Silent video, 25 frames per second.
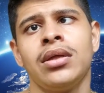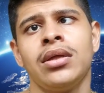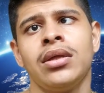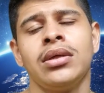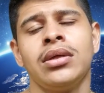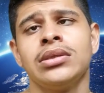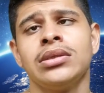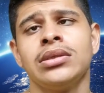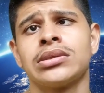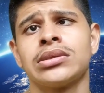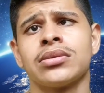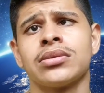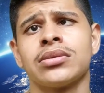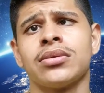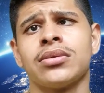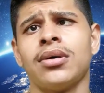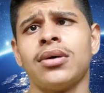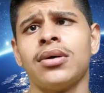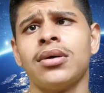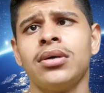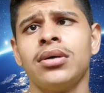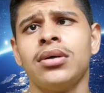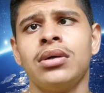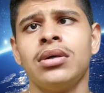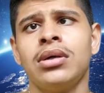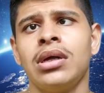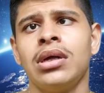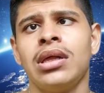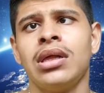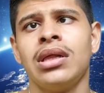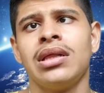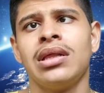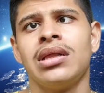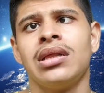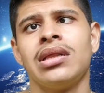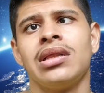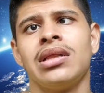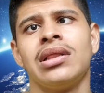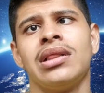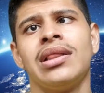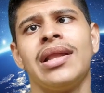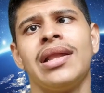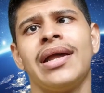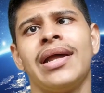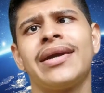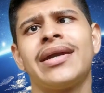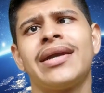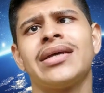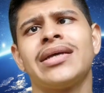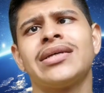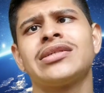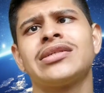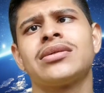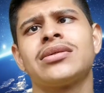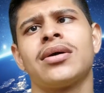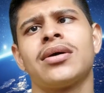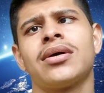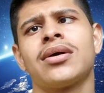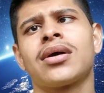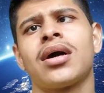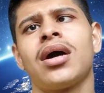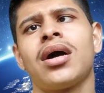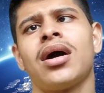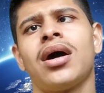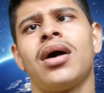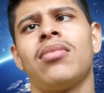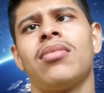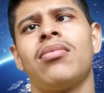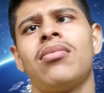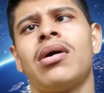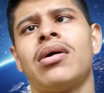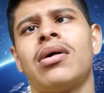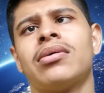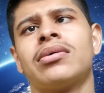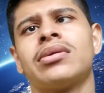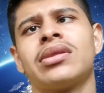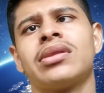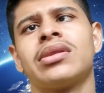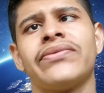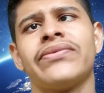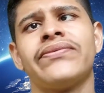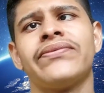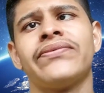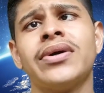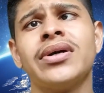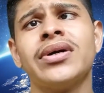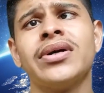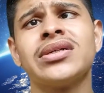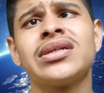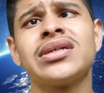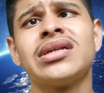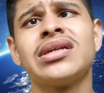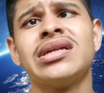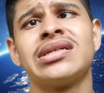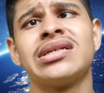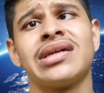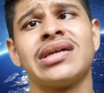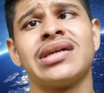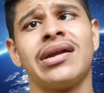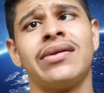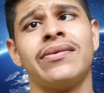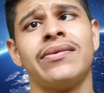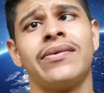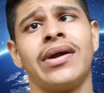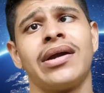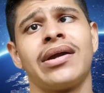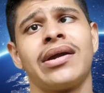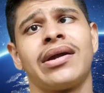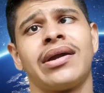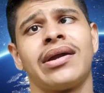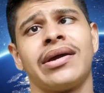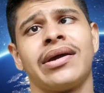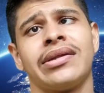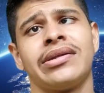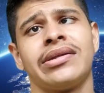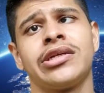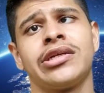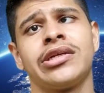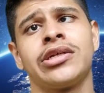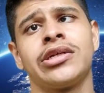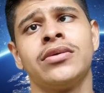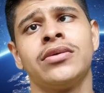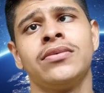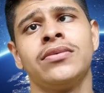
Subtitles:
So let us talk about the first disadvantage,